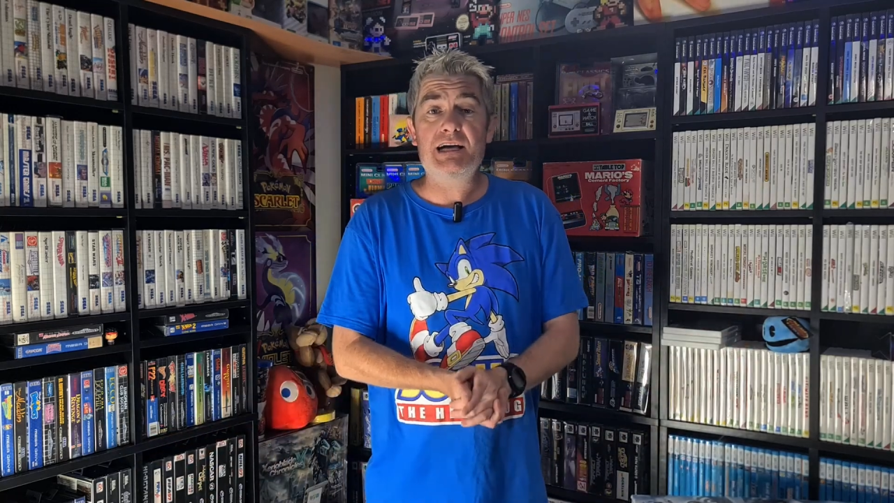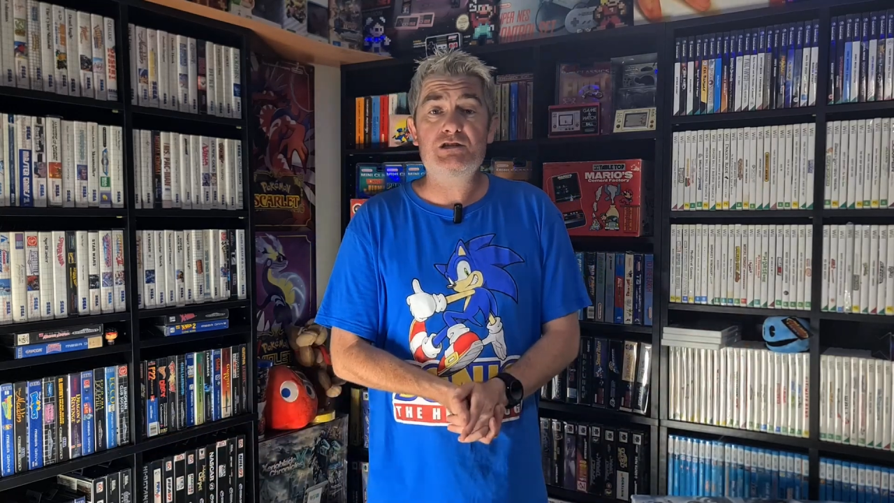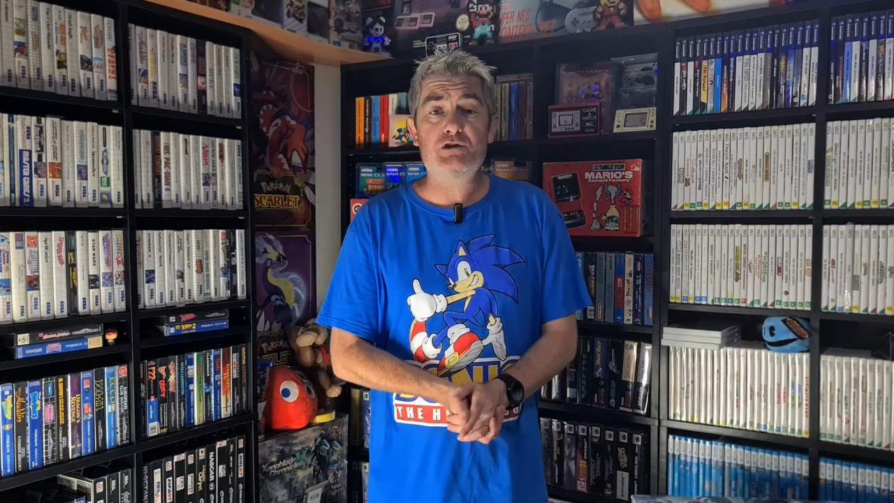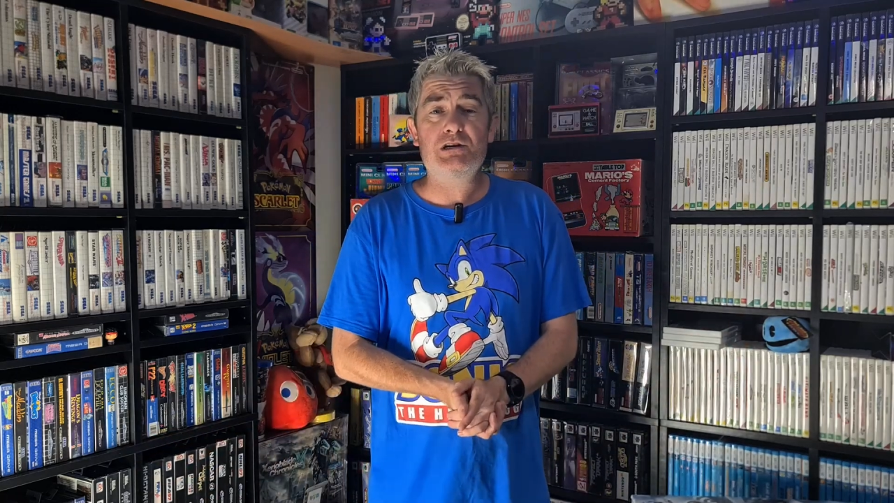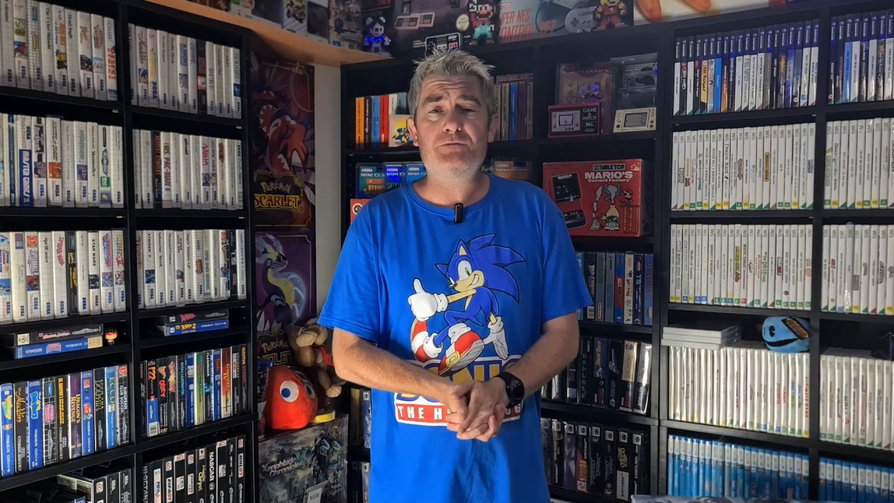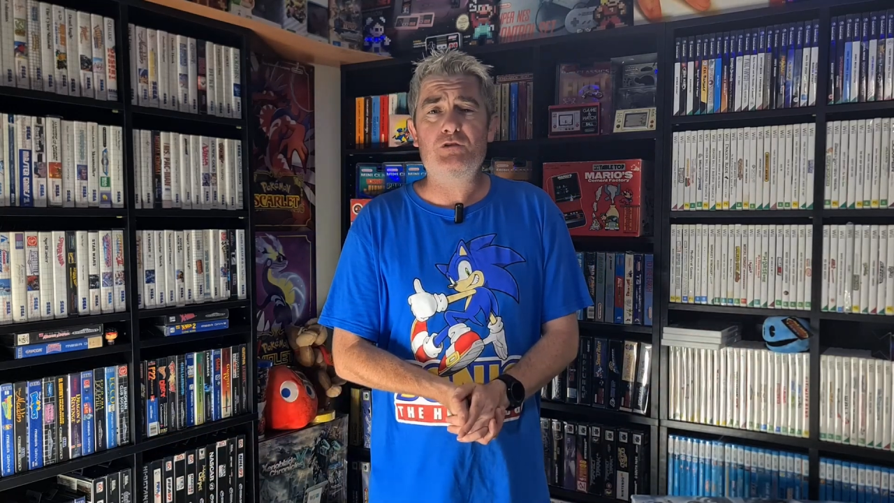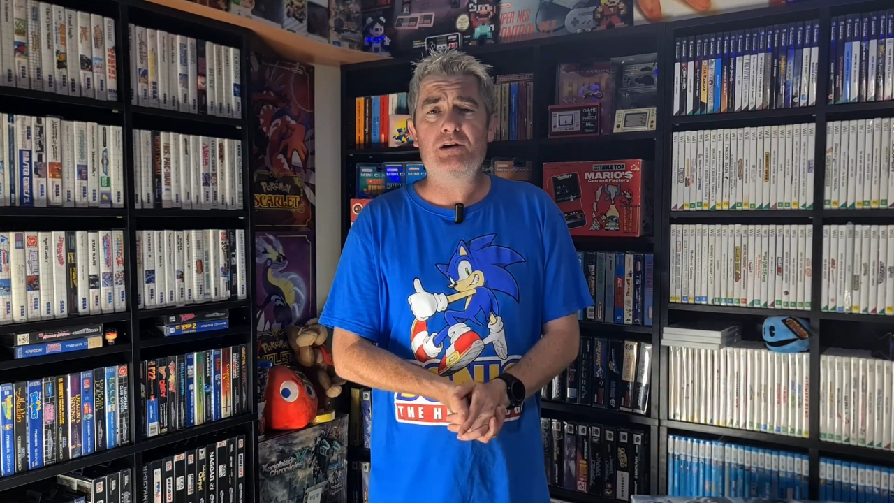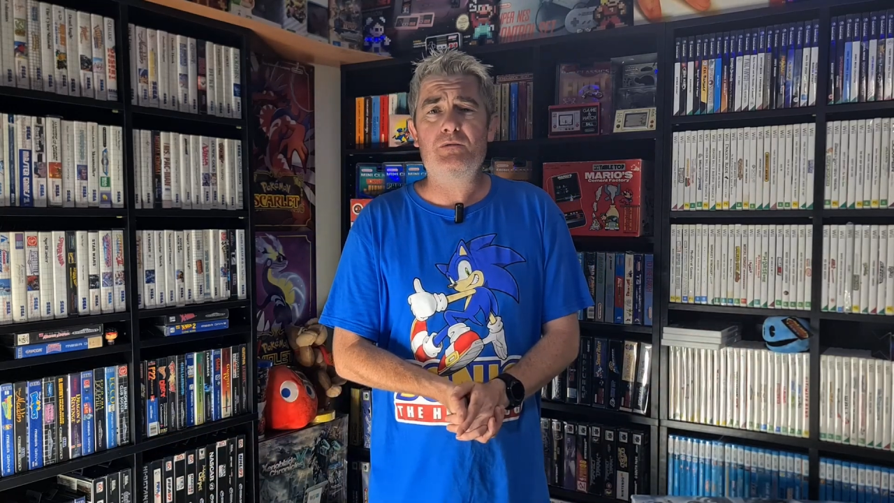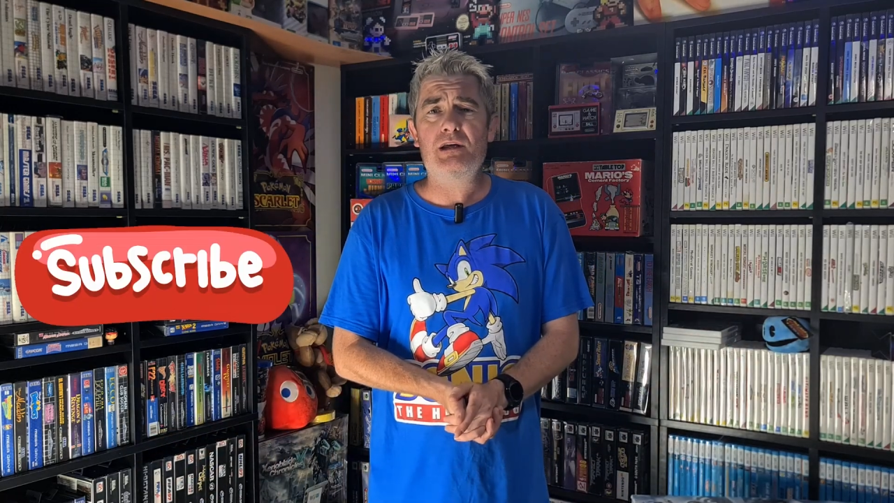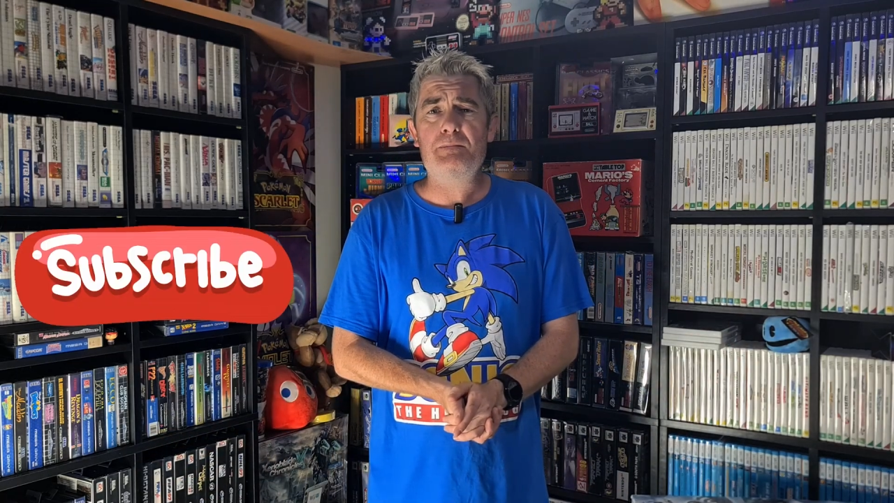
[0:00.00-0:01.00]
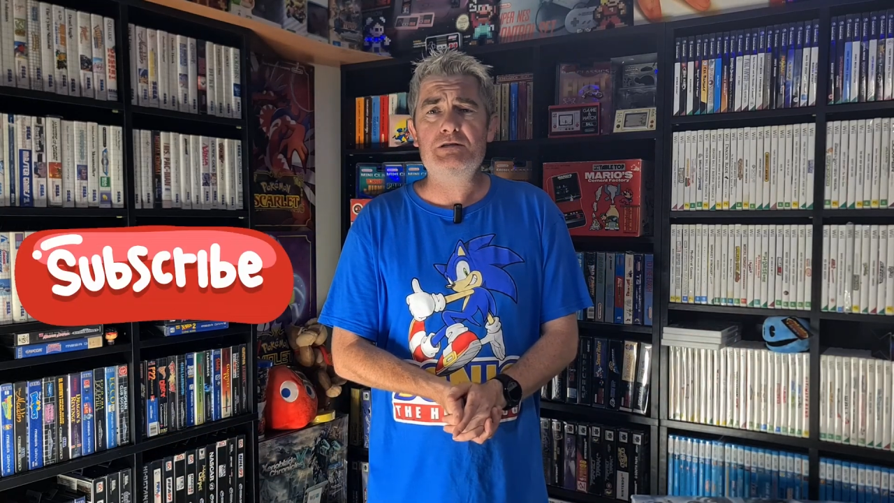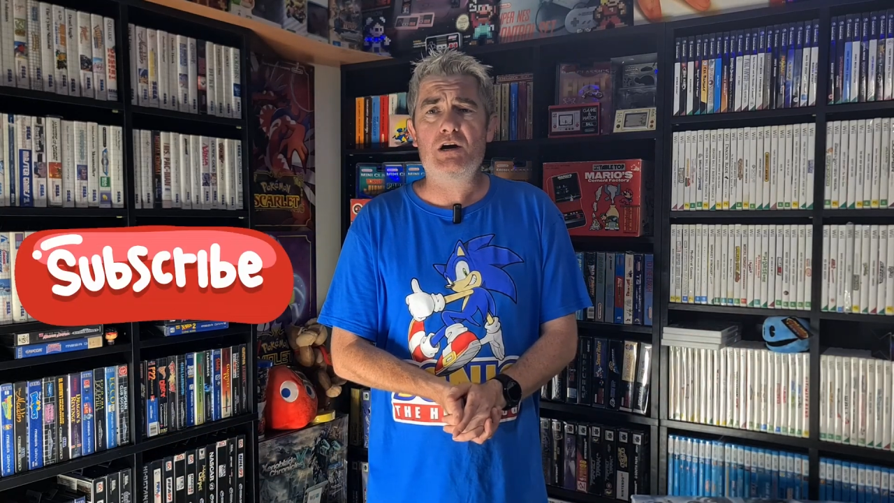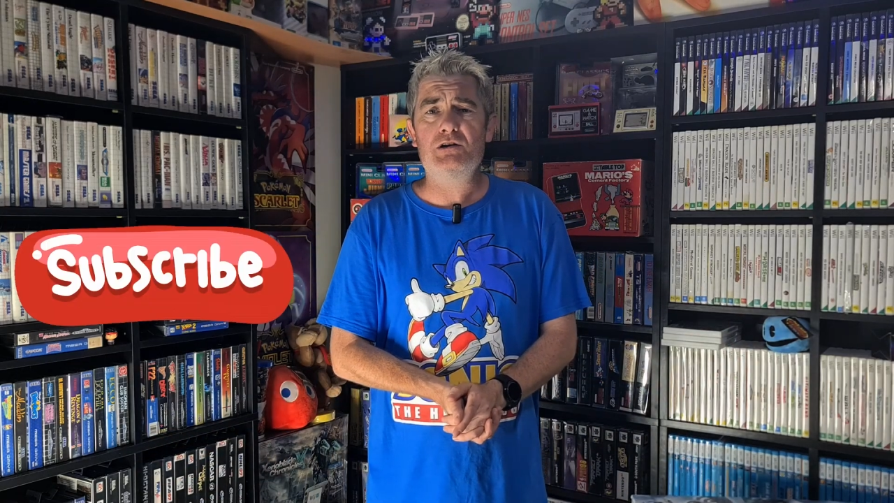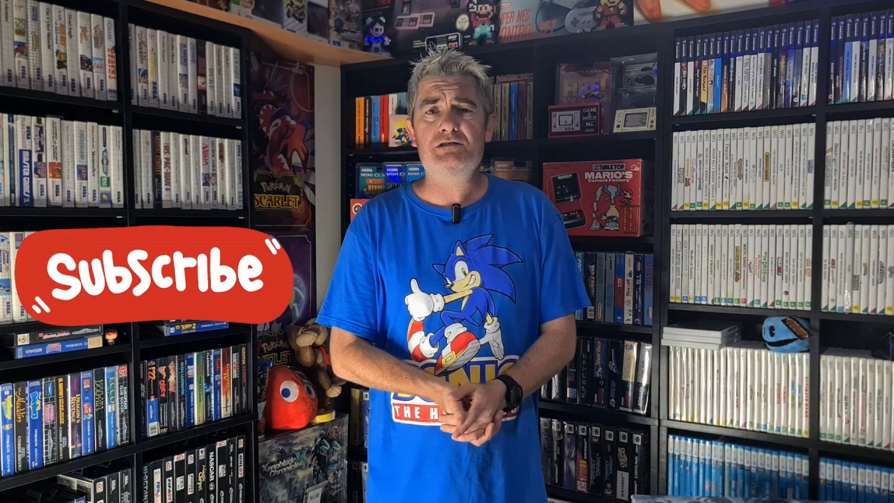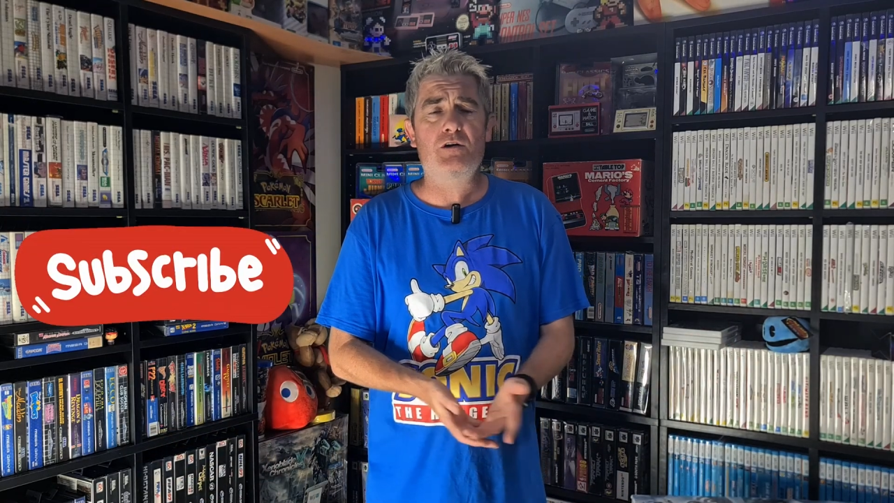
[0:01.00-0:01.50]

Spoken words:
Tune in for the episodes.